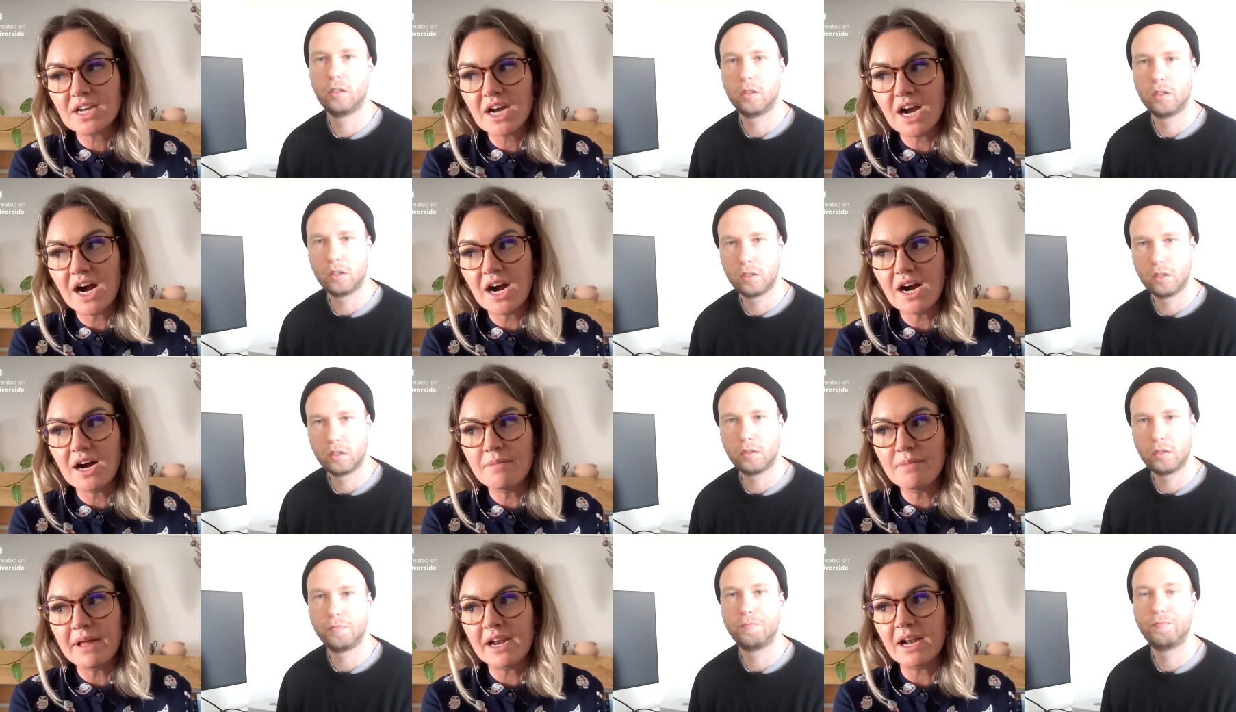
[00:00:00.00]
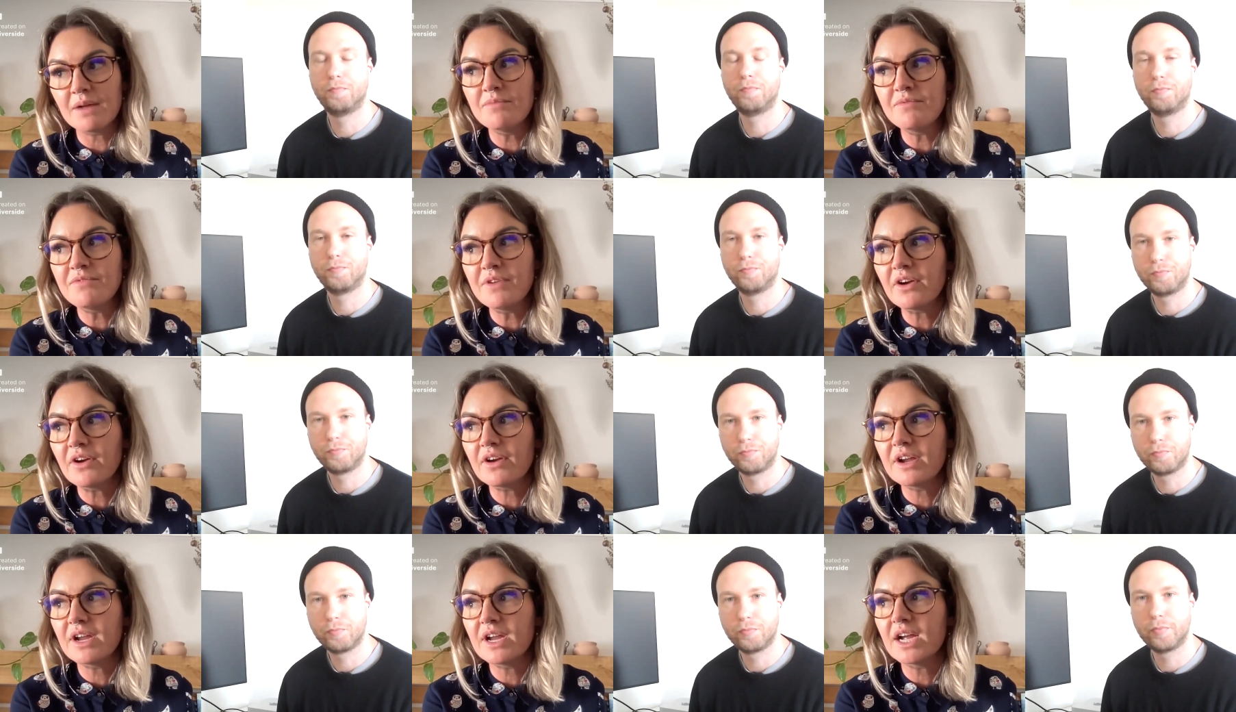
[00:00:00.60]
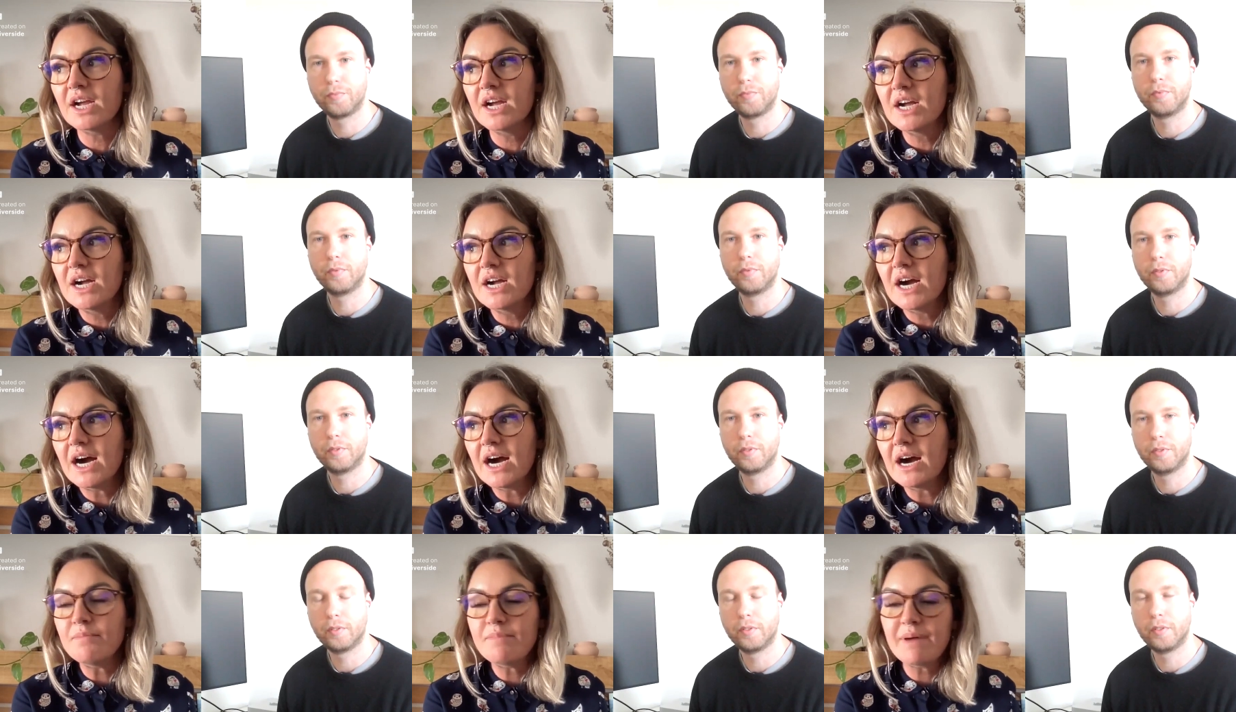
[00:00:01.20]
Speaker 1: um, and I'm very
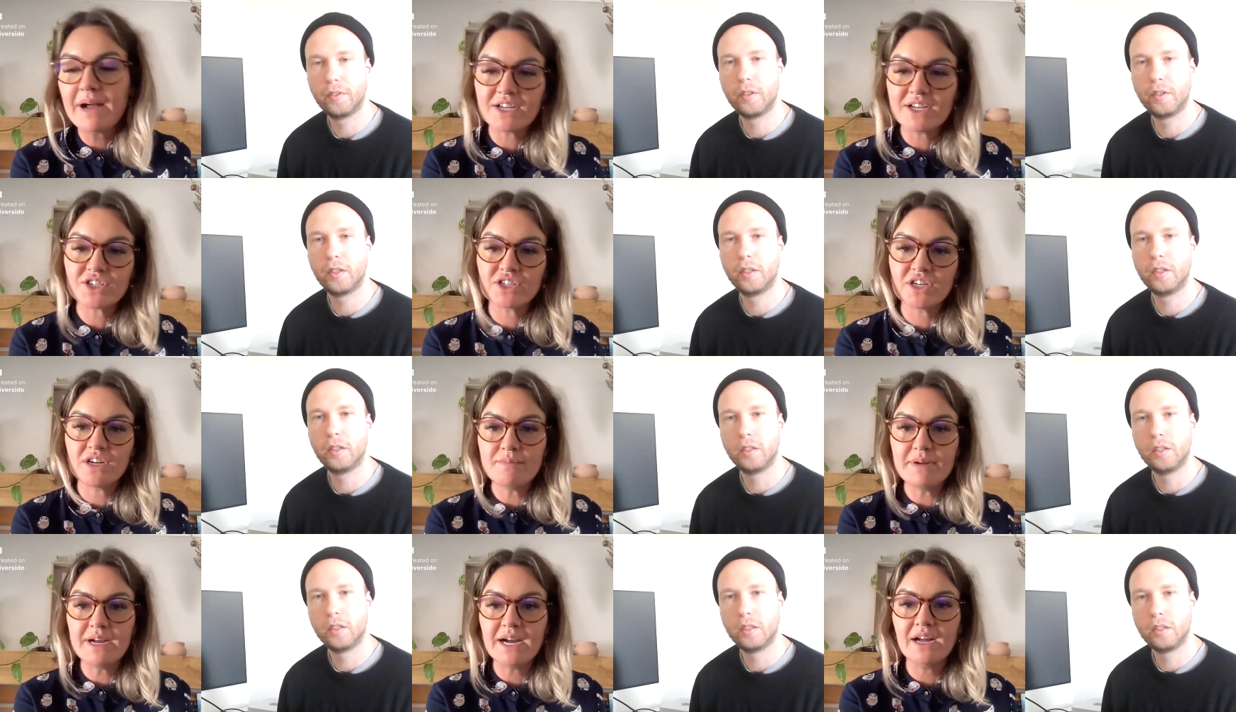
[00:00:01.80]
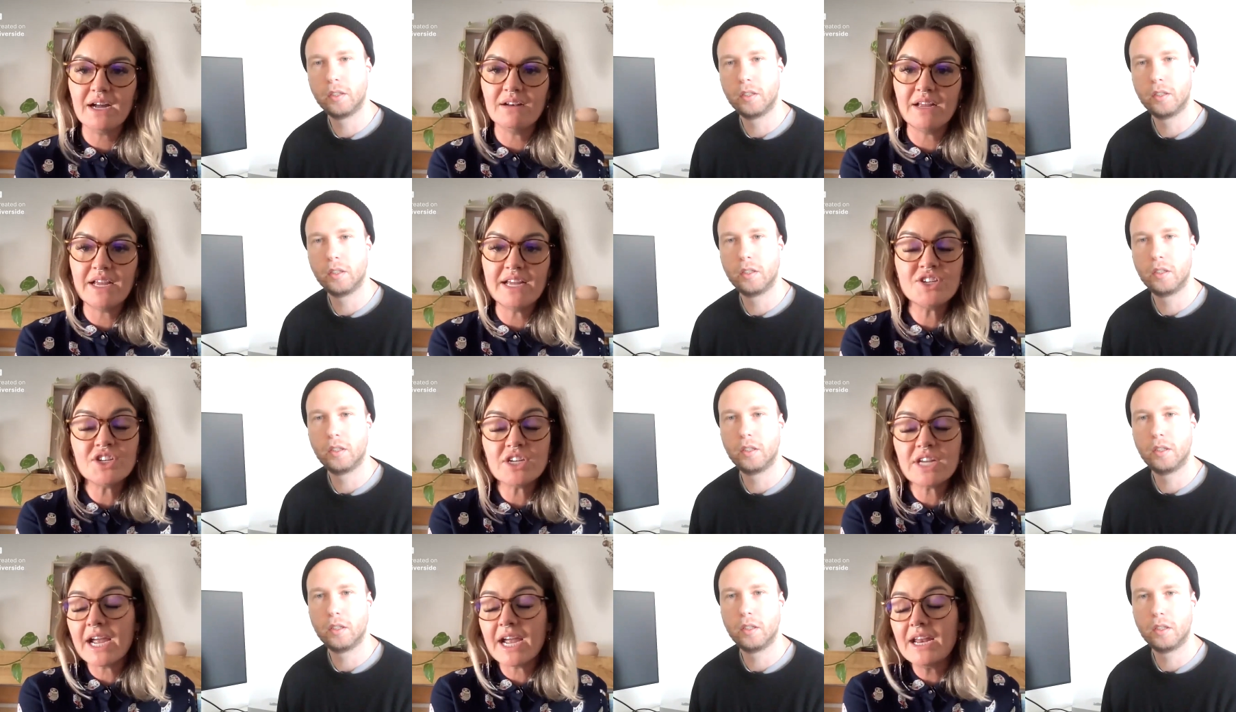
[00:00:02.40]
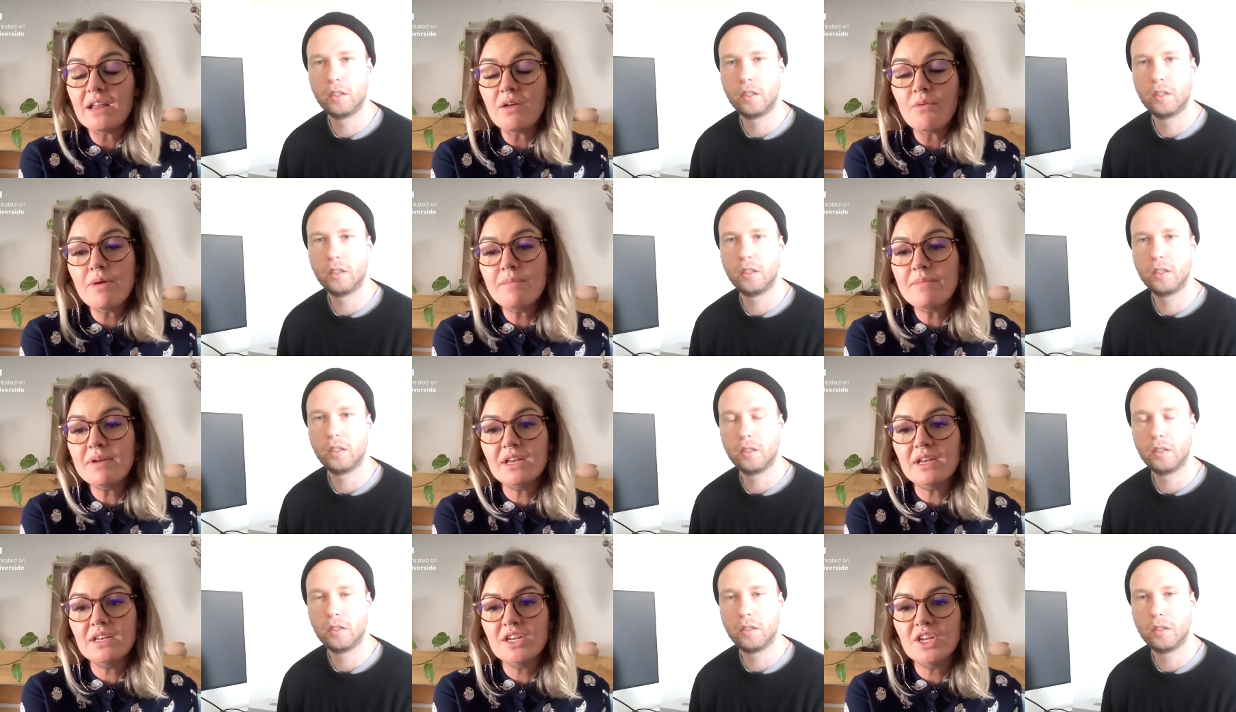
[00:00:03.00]
uh, passionate about educating women.